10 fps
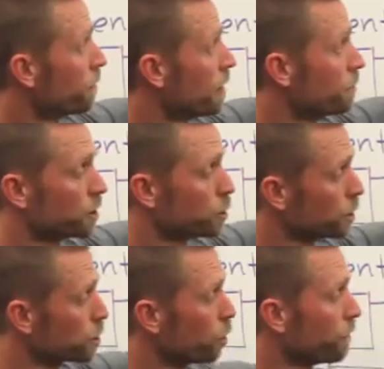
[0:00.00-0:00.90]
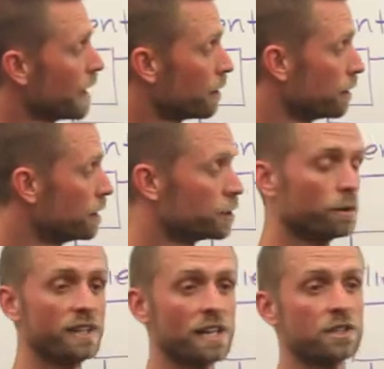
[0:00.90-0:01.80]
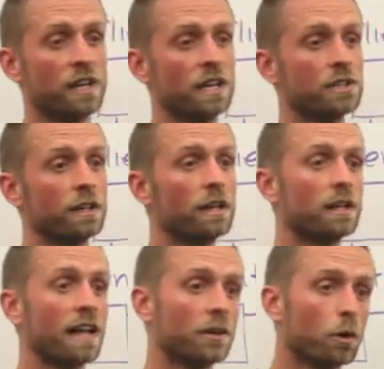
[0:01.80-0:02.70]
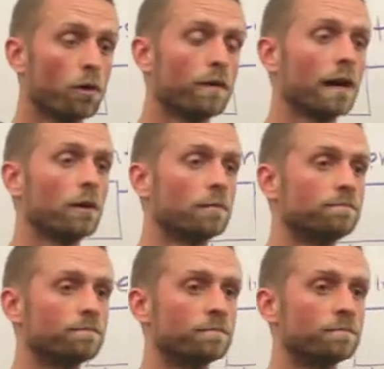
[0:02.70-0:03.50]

from the source core filer to a destination cloud core filer.